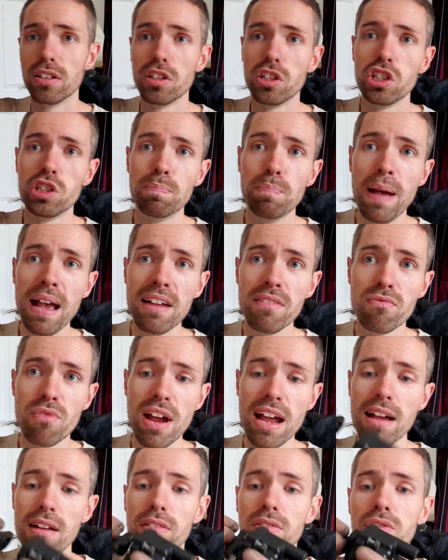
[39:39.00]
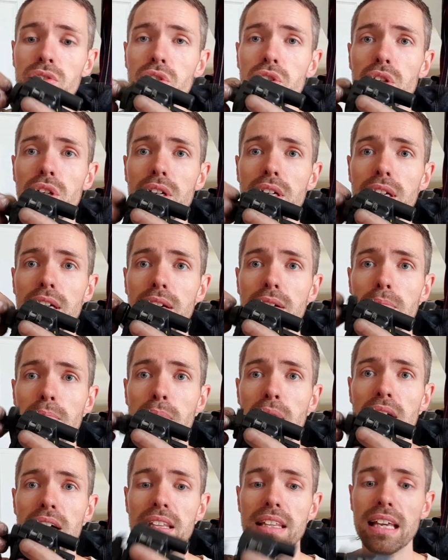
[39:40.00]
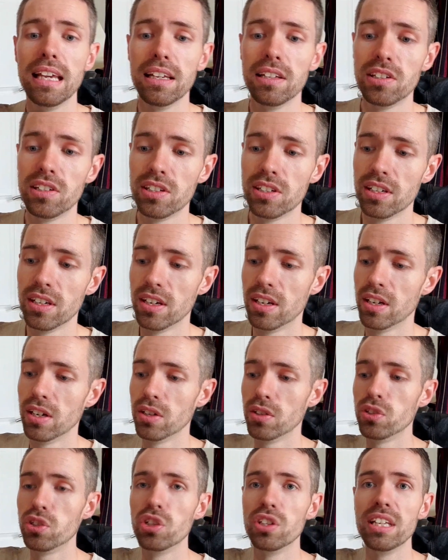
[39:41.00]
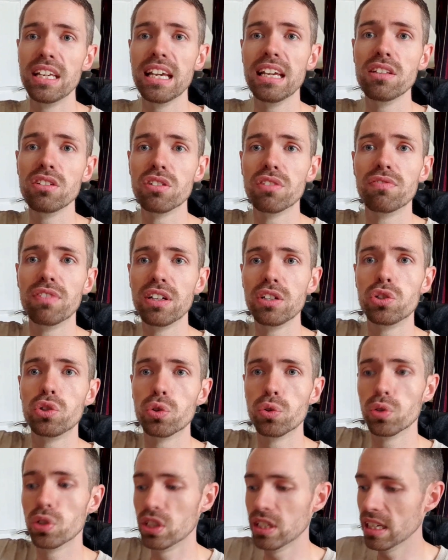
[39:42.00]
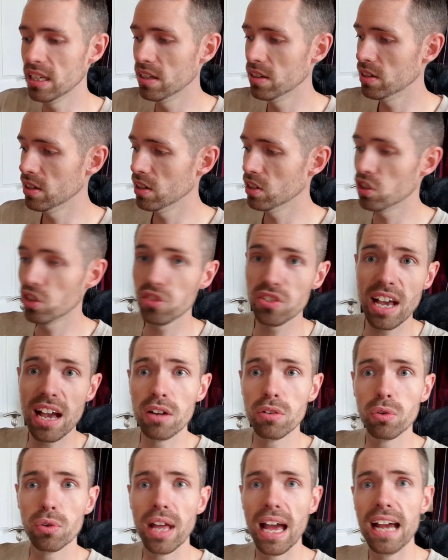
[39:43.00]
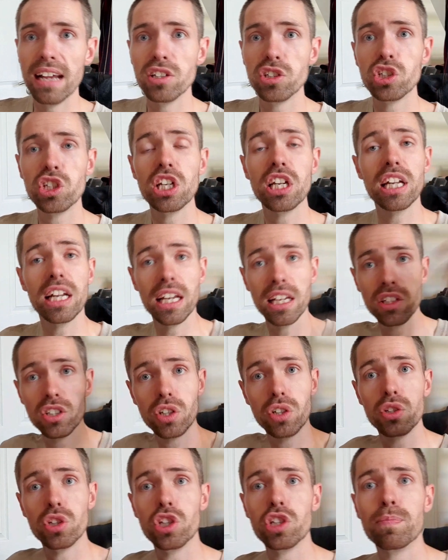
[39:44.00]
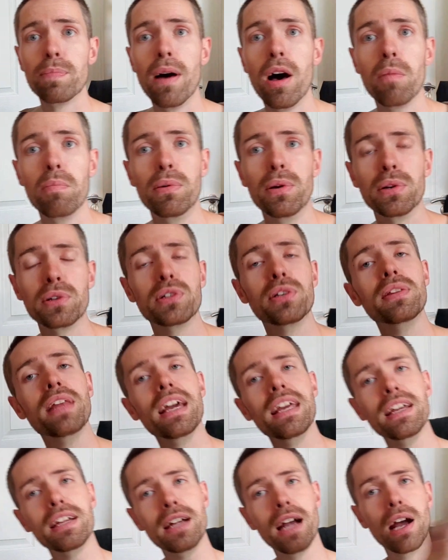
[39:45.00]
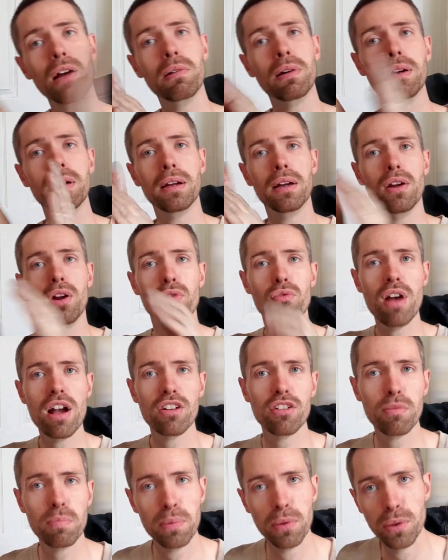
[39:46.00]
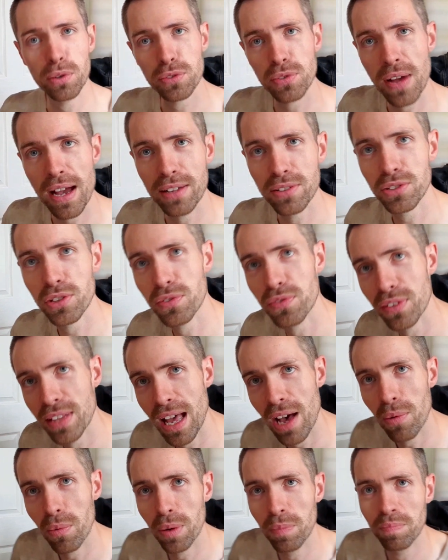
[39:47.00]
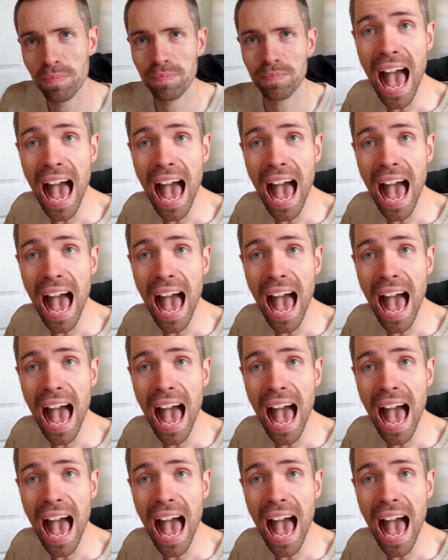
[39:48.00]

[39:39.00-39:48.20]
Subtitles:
span round by this to the individual cylinders, down all the H2 leads to spark plugs. There you go. Round of applause for Andrew for that one.